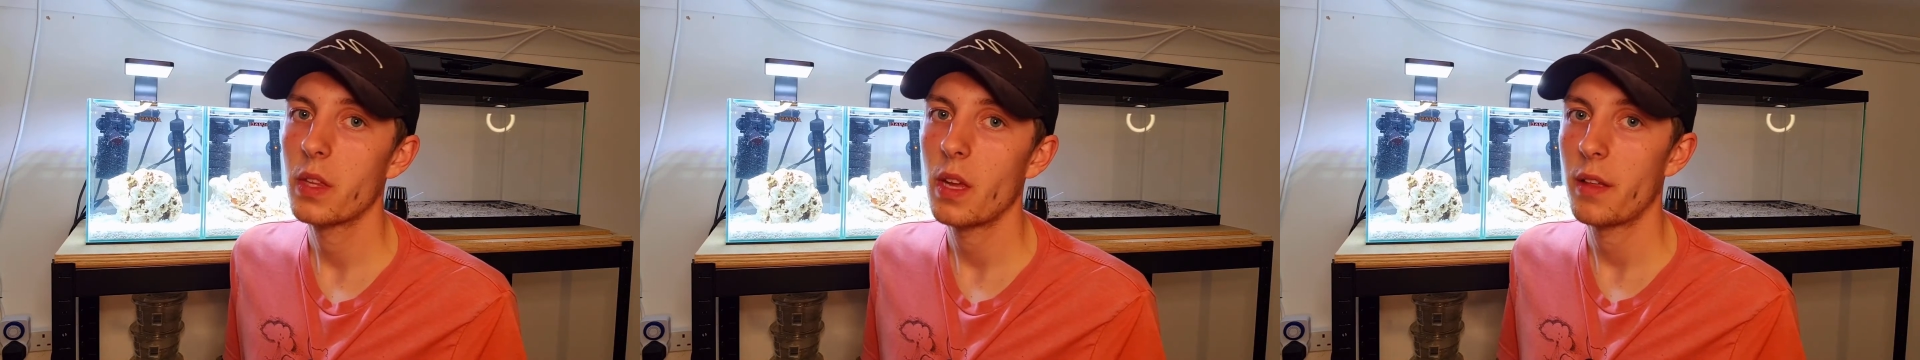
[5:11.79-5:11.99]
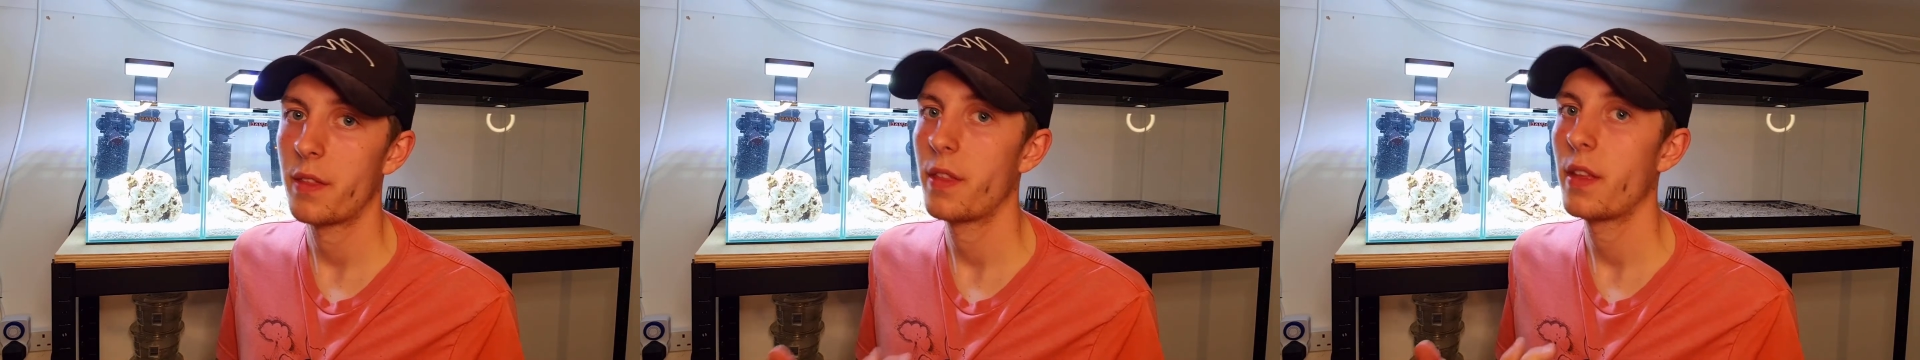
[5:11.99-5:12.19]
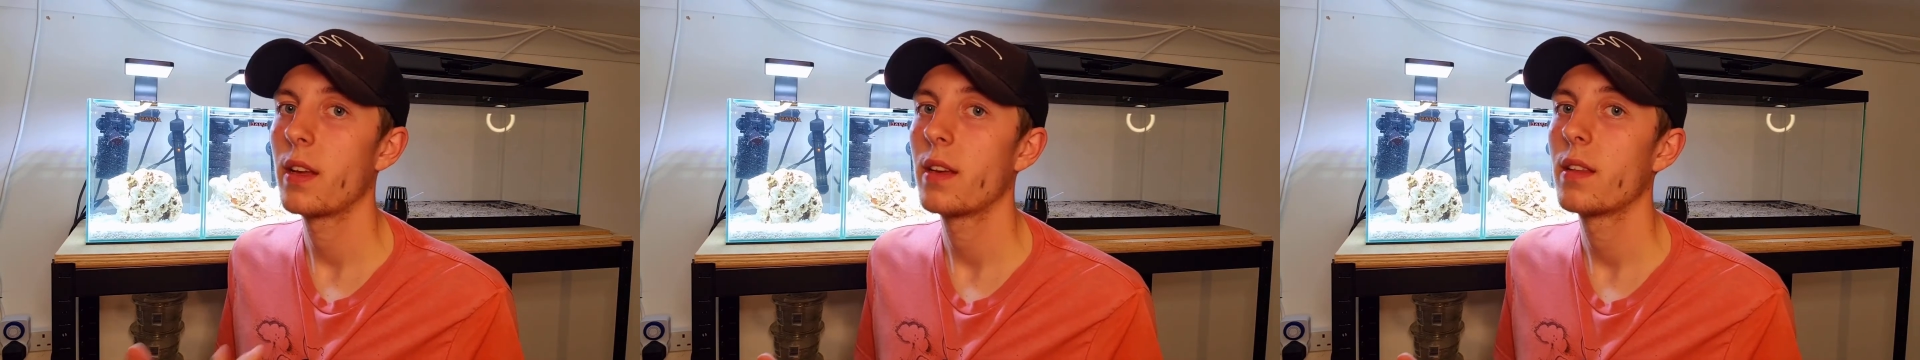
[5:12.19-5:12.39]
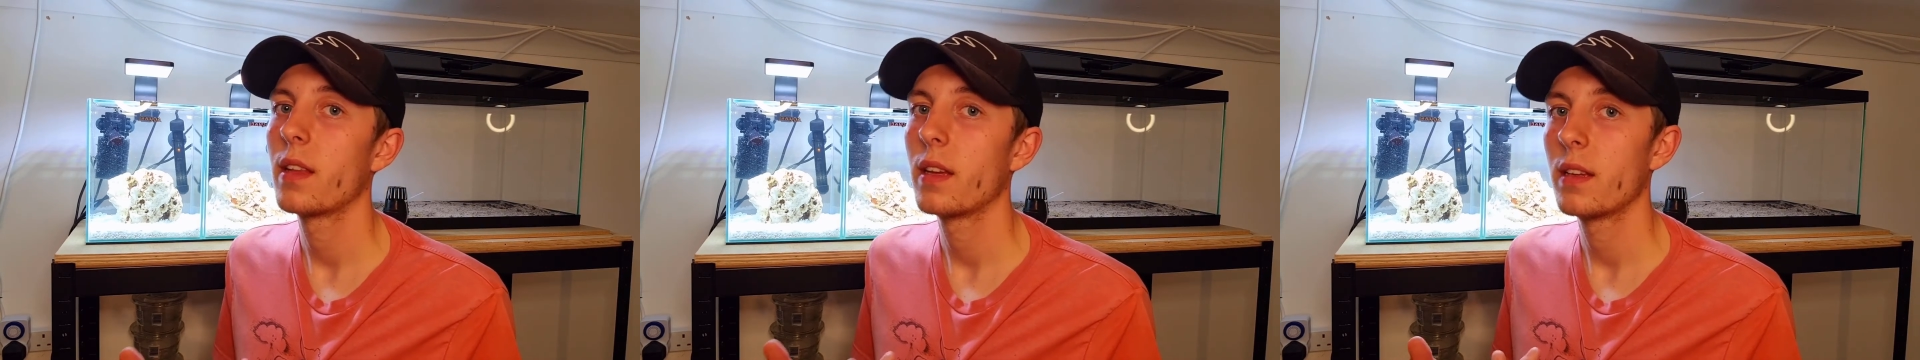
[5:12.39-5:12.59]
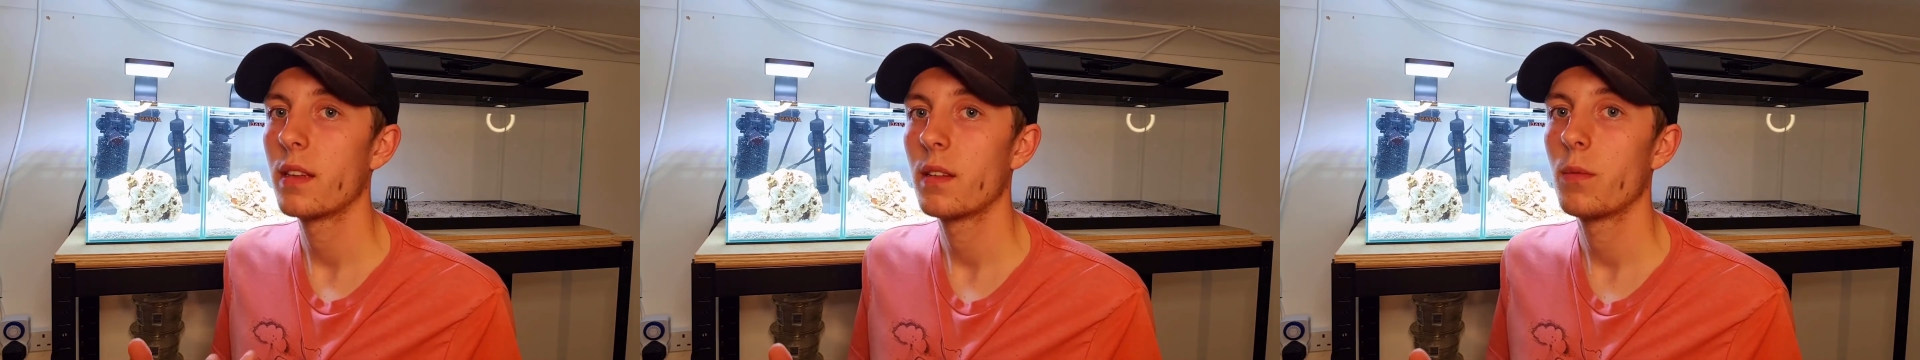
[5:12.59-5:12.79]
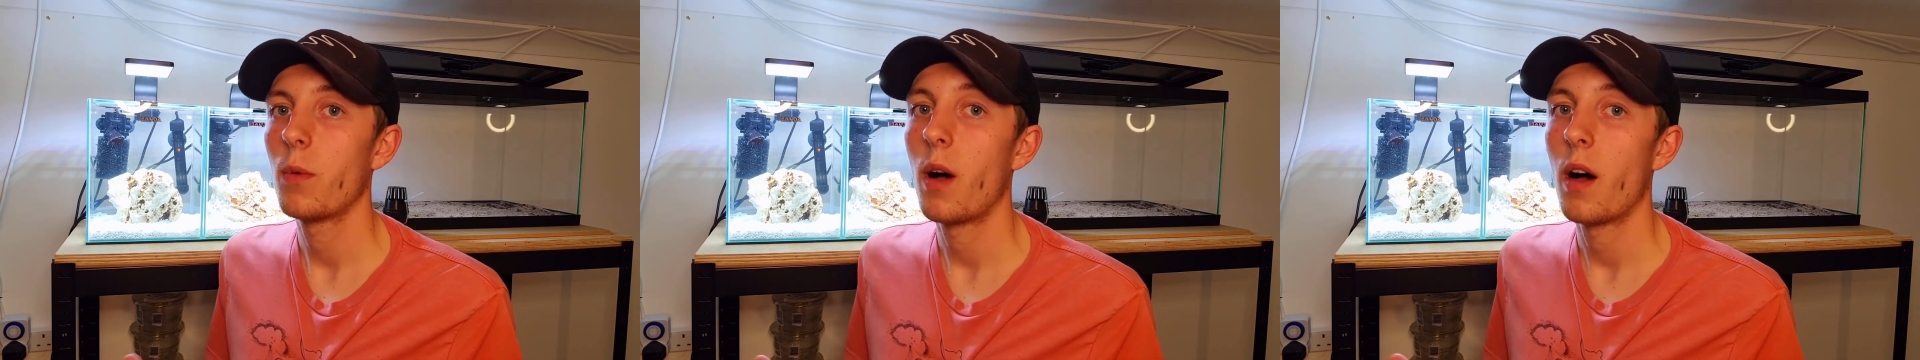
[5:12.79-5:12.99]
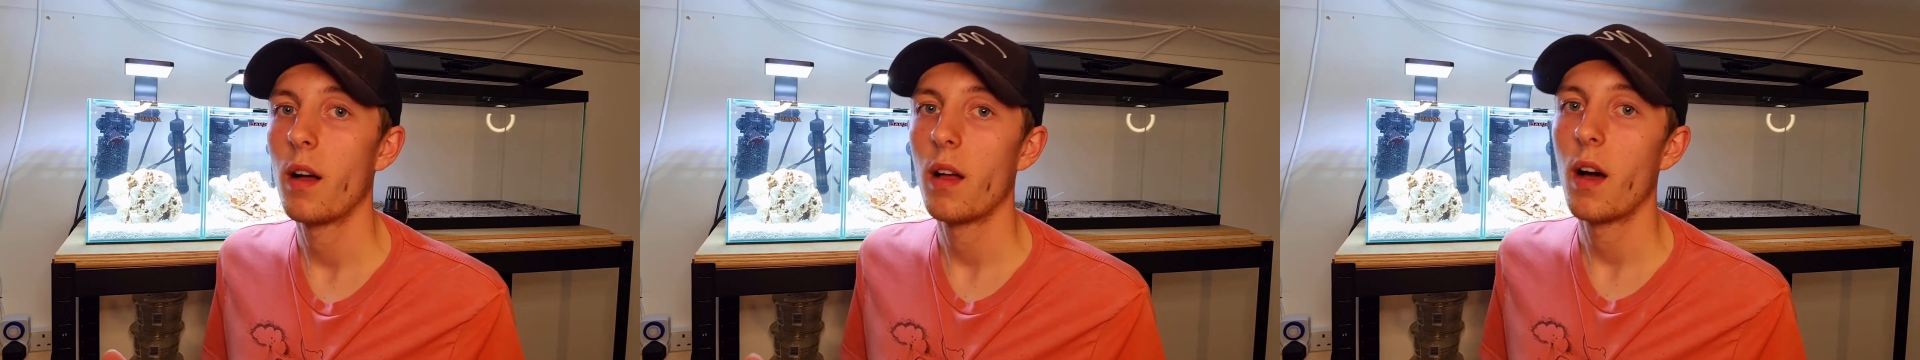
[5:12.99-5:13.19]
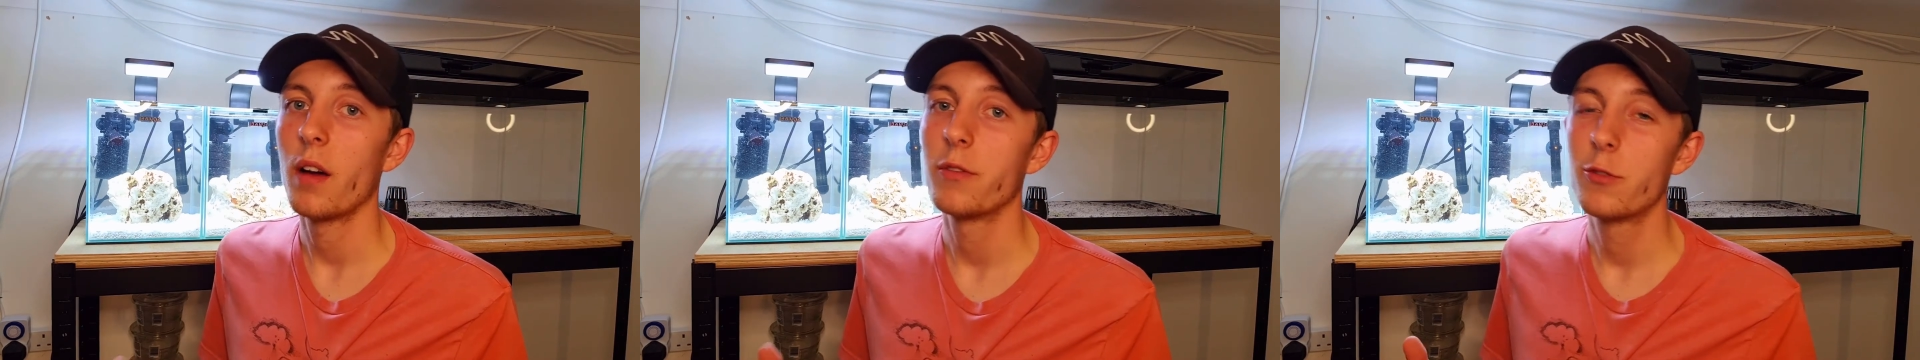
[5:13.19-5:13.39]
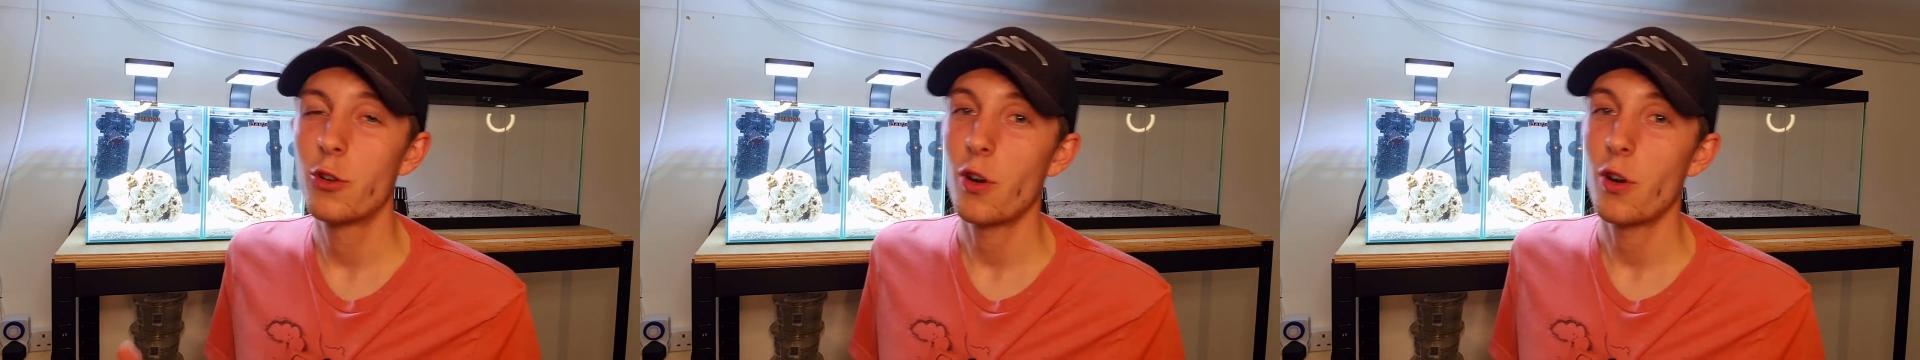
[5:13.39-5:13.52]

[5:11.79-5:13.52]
I think I've